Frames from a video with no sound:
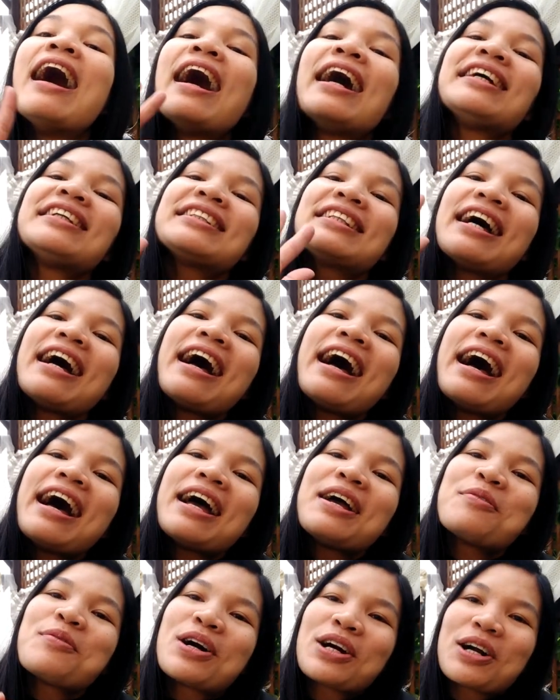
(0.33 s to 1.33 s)
Hi
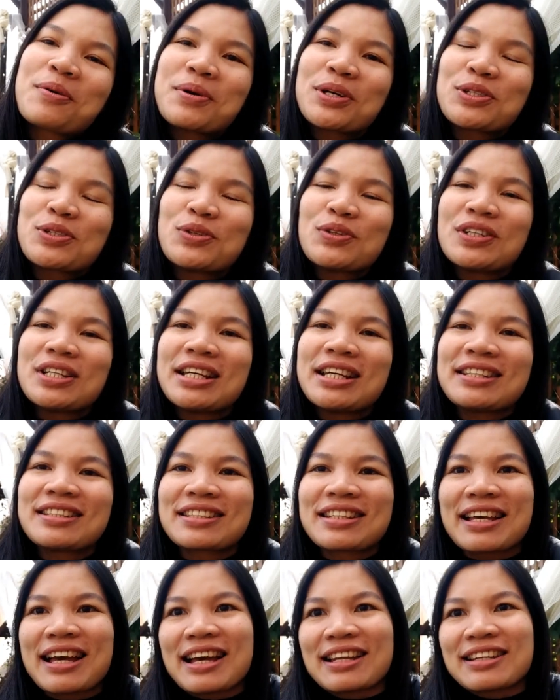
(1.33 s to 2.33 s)
Sai, welcome back to
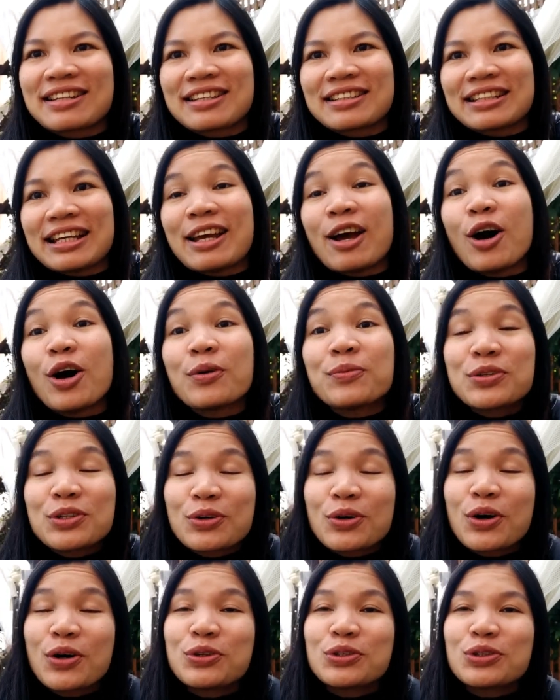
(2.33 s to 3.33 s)
Julian's Garden. I hope
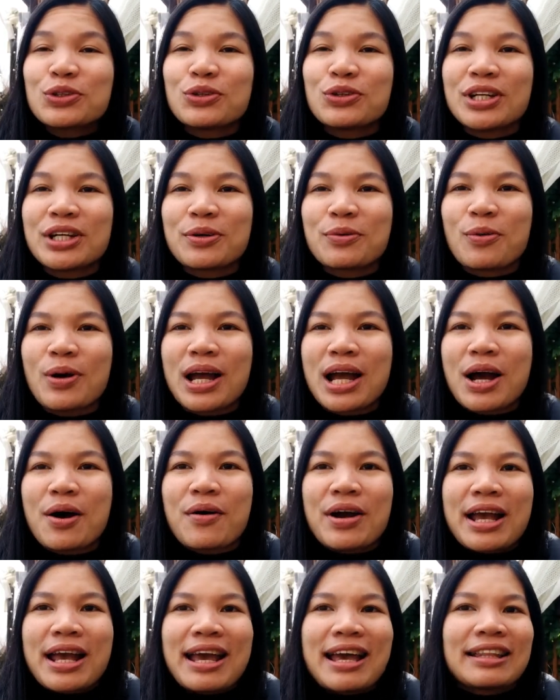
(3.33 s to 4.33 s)
you all doing
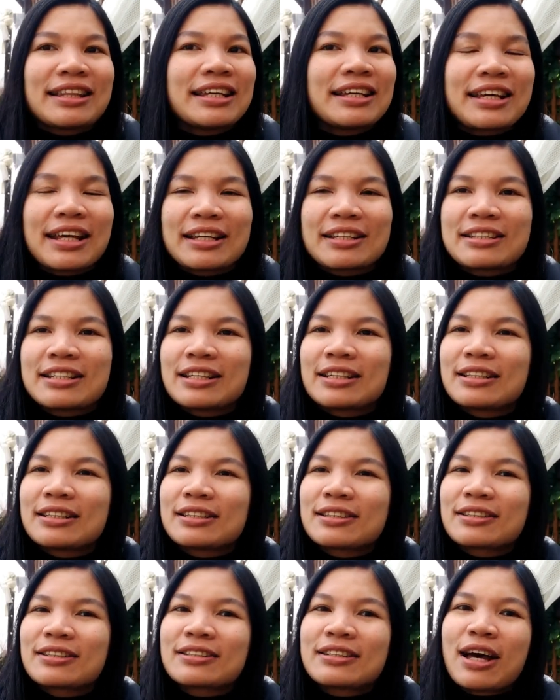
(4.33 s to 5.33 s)
well and it's
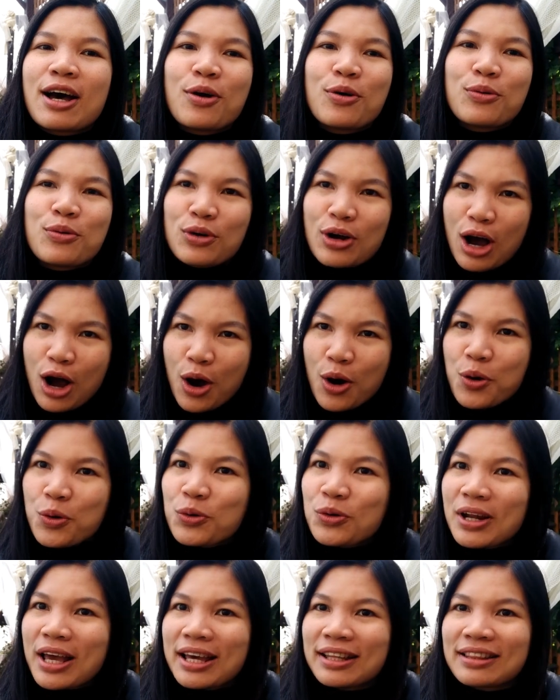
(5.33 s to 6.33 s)
getting so
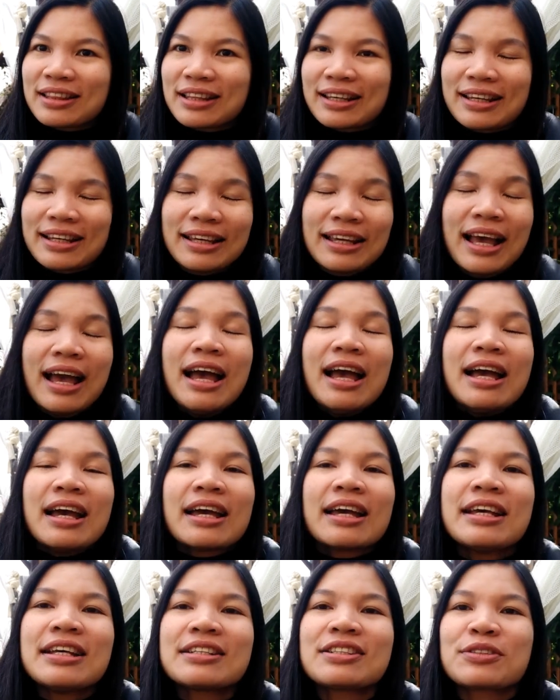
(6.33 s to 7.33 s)
cold lately,
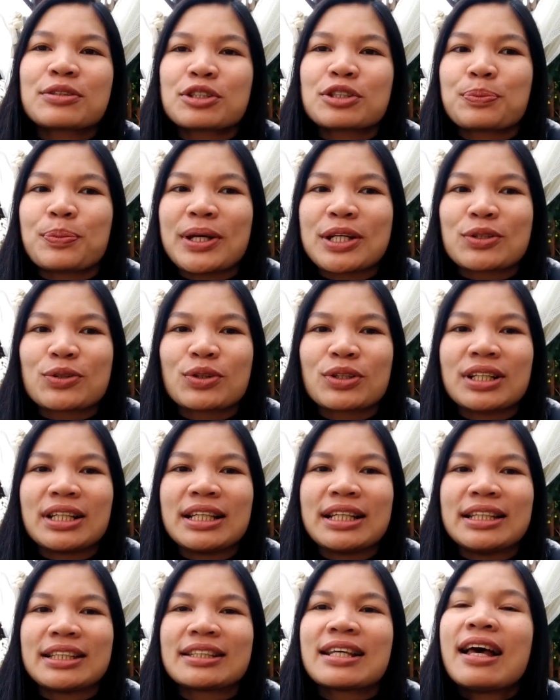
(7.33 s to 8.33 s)

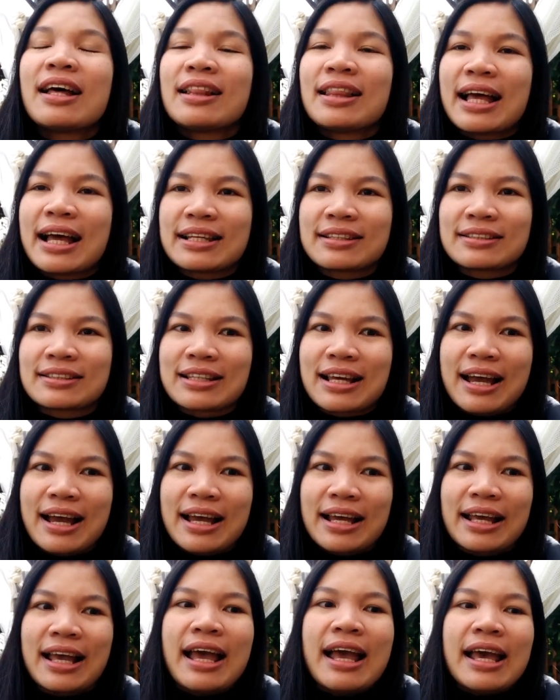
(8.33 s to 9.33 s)
especially last
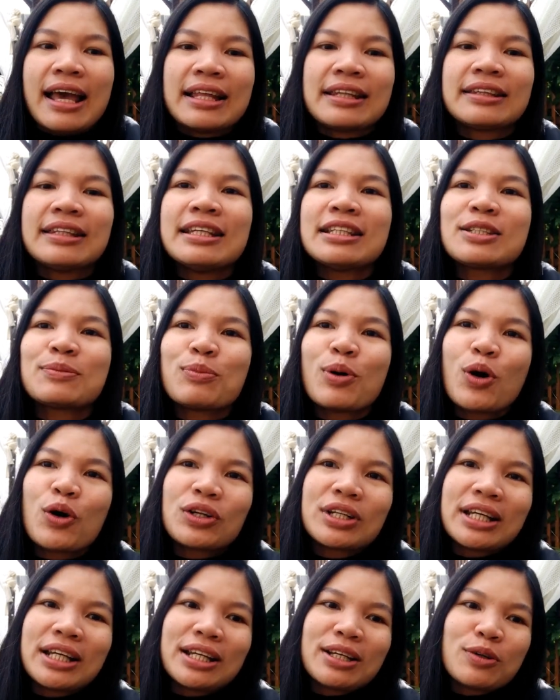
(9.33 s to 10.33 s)
night. And this
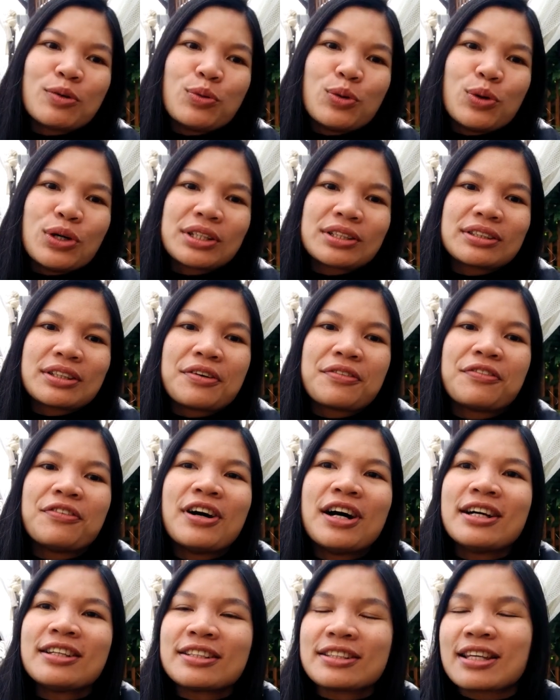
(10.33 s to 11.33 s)
morning was the
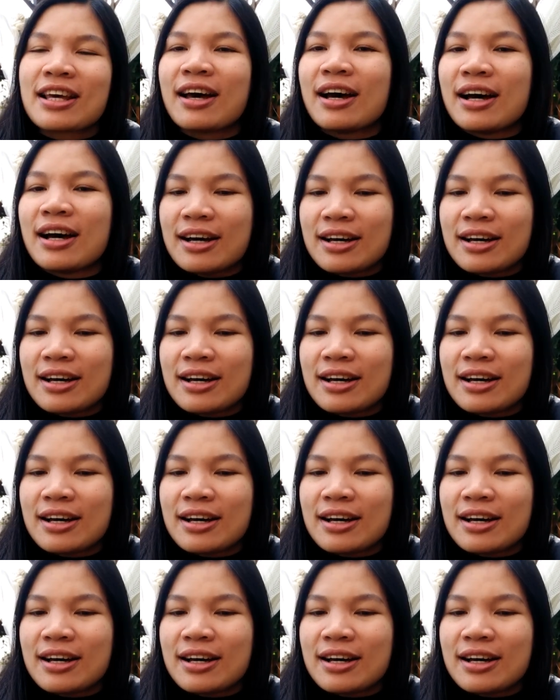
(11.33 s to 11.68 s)
first